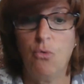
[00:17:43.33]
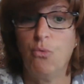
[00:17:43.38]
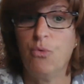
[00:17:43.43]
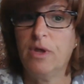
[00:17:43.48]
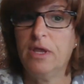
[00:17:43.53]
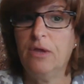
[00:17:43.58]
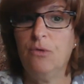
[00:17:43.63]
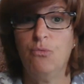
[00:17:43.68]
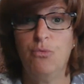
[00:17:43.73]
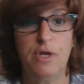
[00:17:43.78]

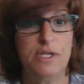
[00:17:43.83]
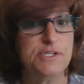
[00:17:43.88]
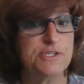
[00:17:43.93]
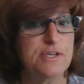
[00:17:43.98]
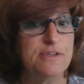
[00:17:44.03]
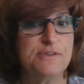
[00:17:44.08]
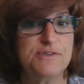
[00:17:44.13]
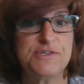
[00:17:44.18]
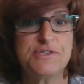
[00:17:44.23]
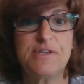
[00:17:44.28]
We went
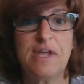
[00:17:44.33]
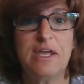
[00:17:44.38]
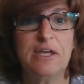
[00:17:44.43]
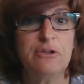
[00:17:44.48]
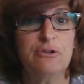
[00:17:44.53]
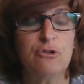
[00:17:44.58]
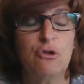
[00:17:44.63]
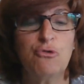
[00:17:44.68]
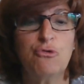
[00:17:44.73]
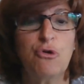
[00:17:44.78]
to the
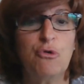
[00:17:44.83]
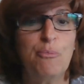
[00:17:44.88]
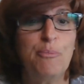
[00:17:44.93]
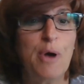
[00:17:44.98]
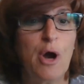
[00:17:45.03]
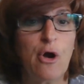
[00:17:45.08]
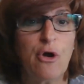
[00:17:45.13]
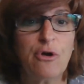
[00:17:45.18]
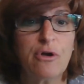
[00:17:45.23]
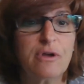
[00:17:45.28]
state and local
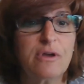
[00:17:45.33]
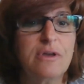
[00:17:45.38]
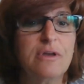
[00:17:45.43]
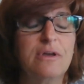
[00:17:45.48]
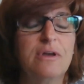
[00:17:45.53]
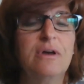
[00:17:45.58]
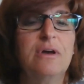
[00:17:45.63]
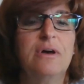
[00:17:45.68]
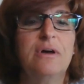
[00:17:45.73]
park